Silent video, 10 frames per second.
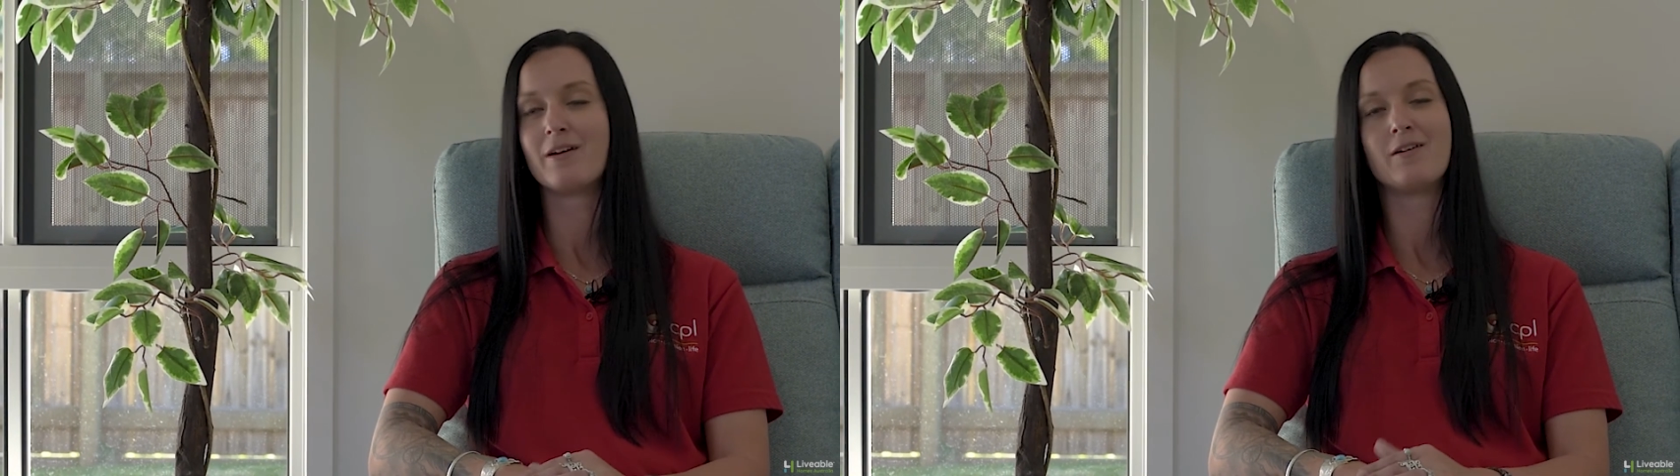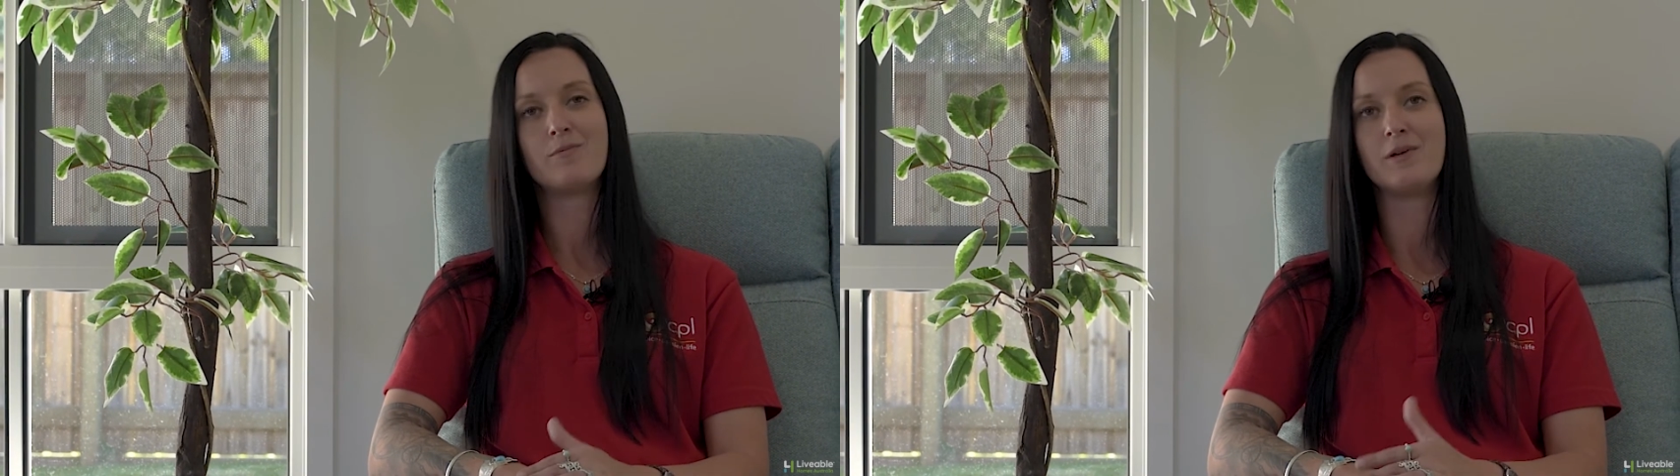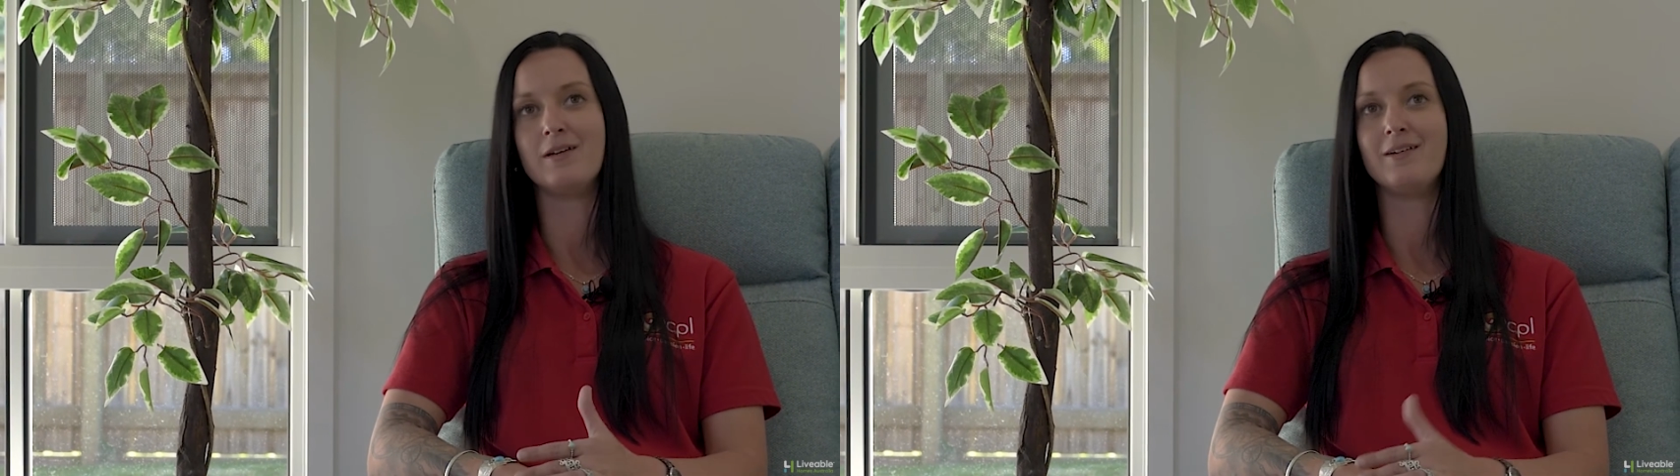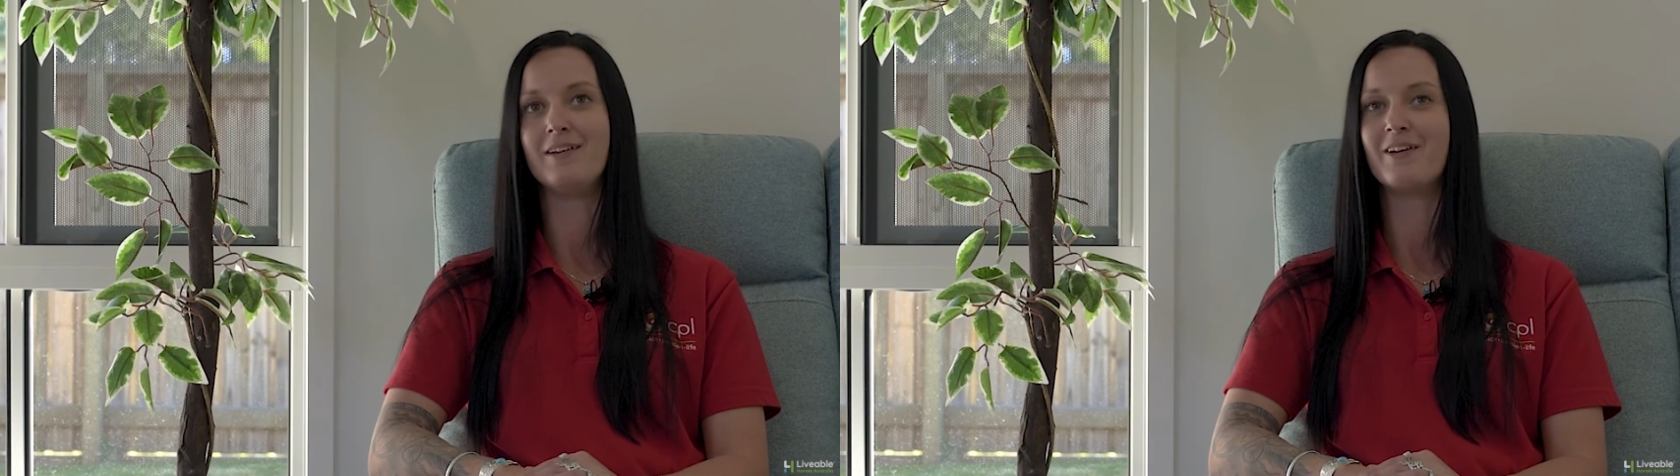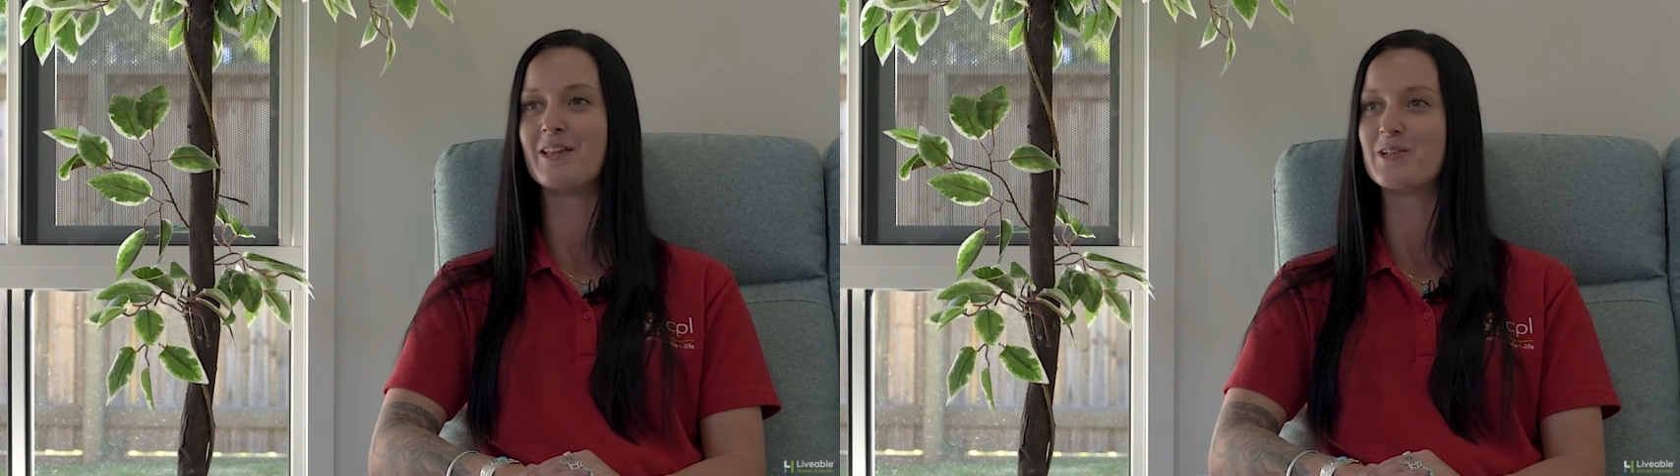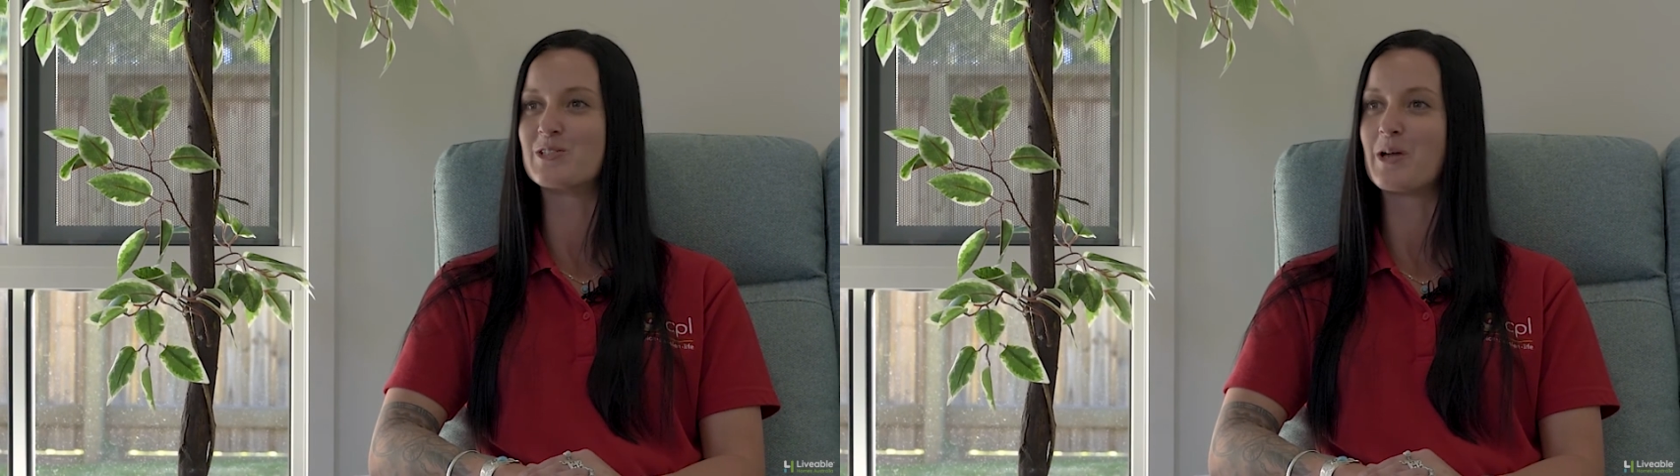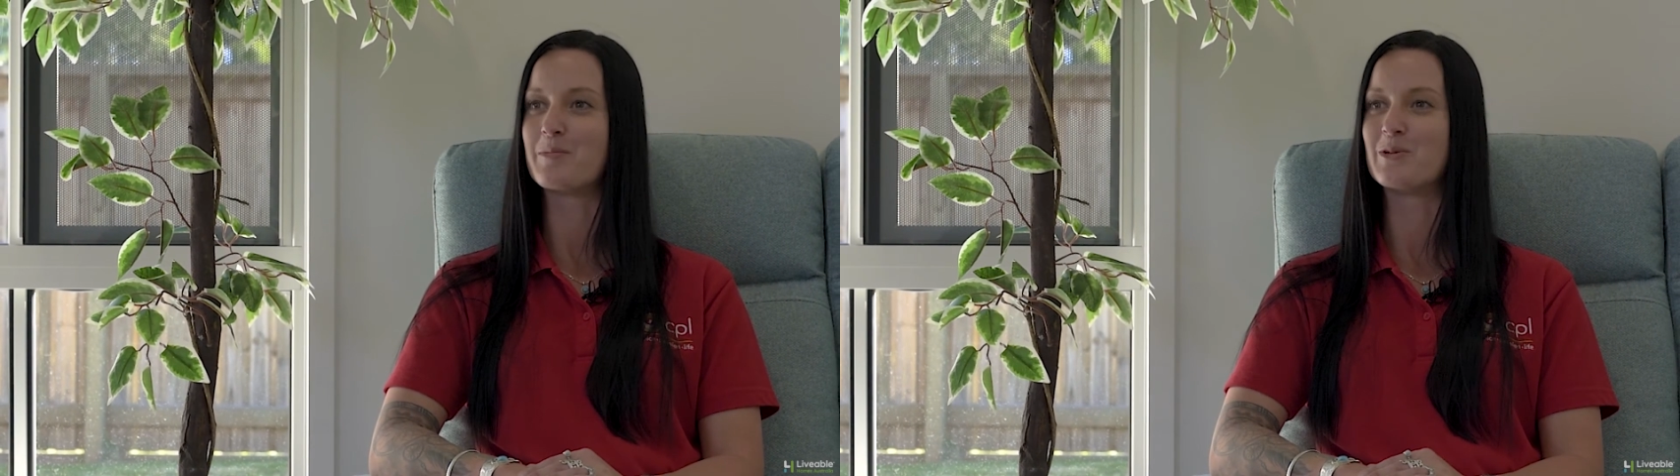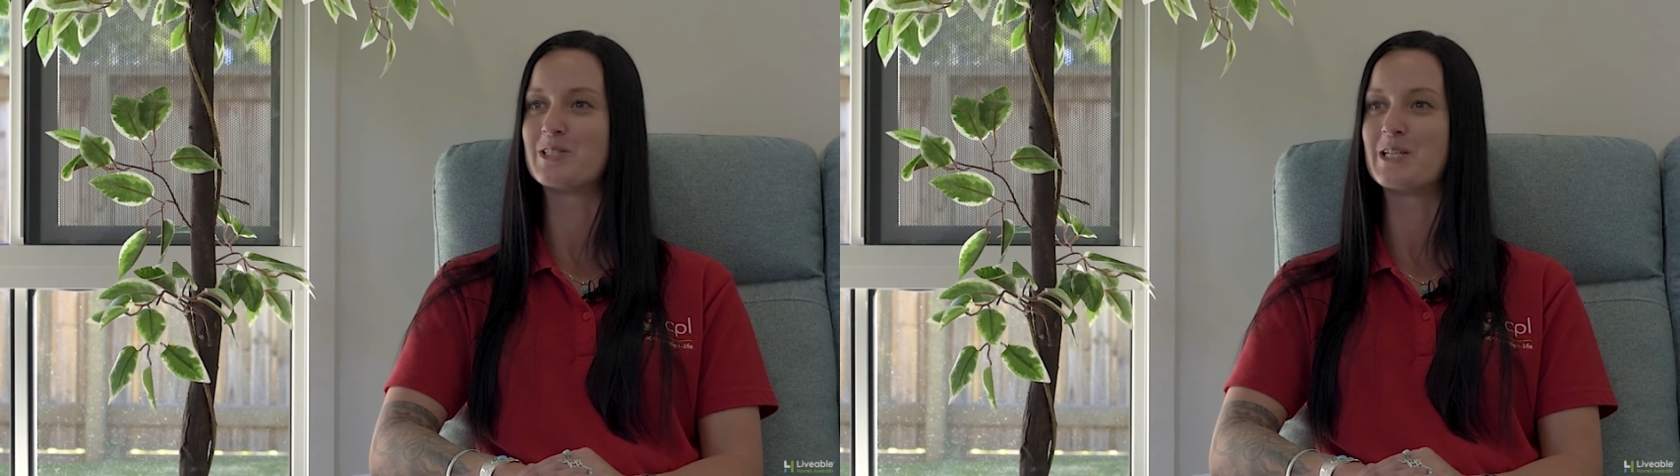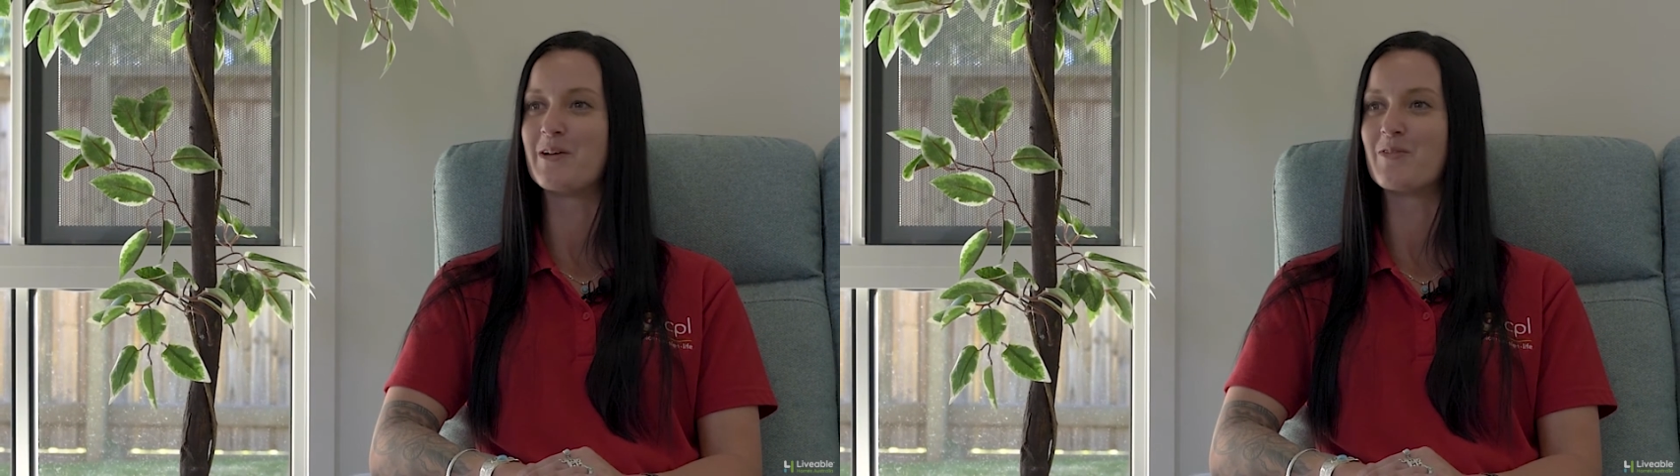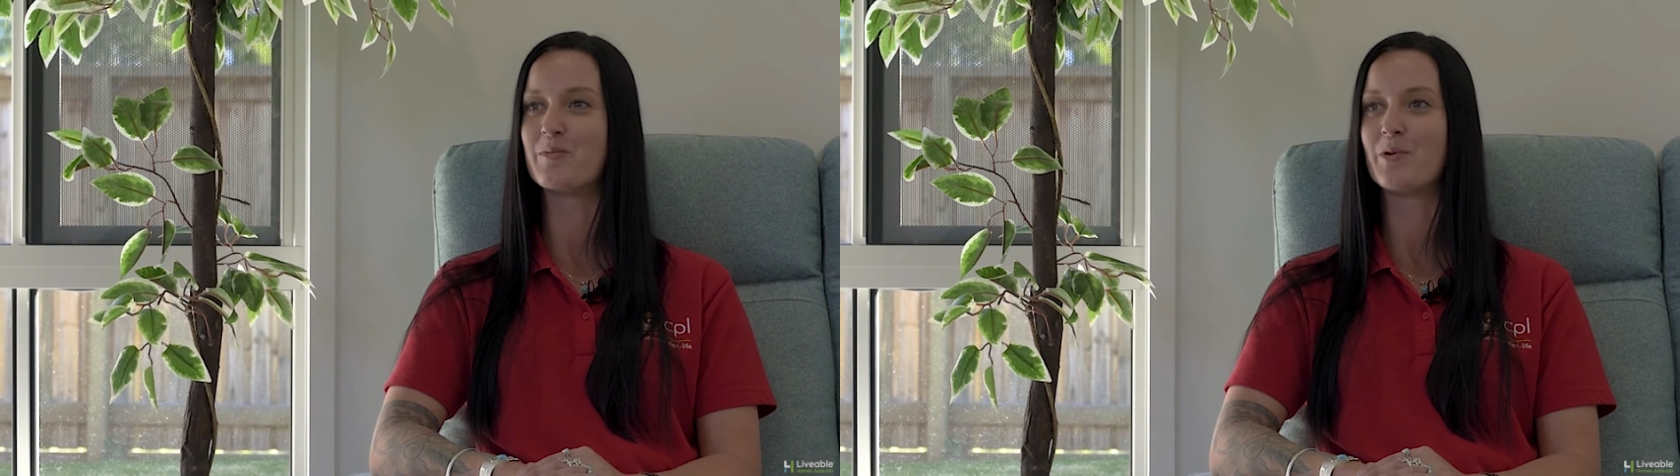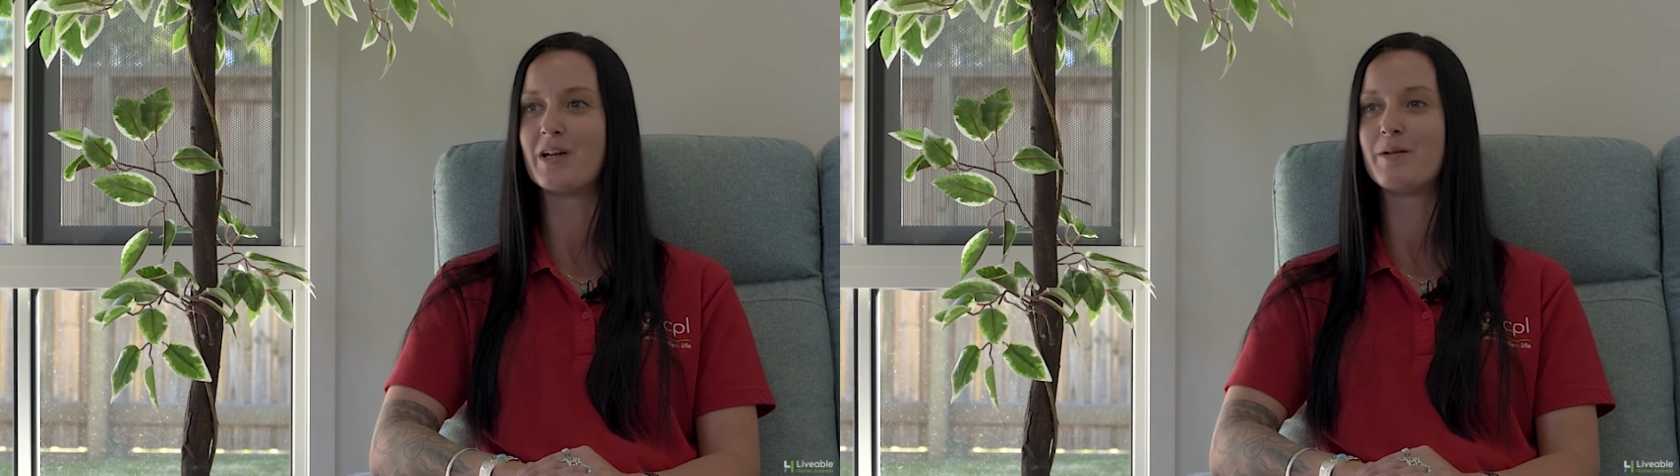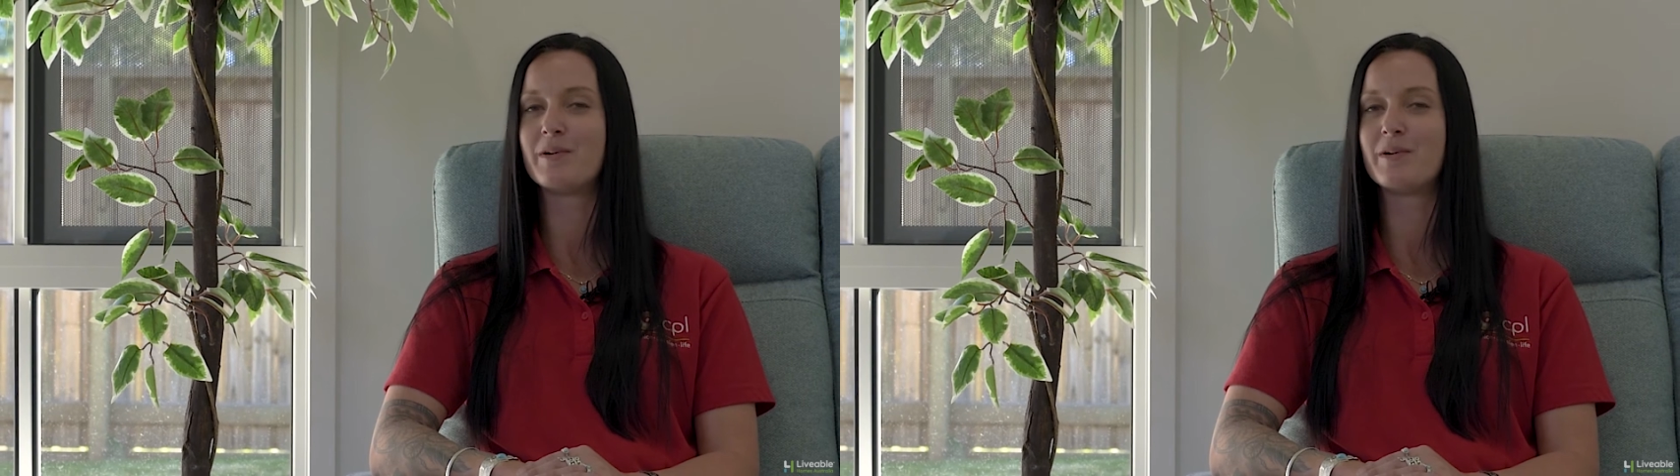It could be, they're just happy to see everybody,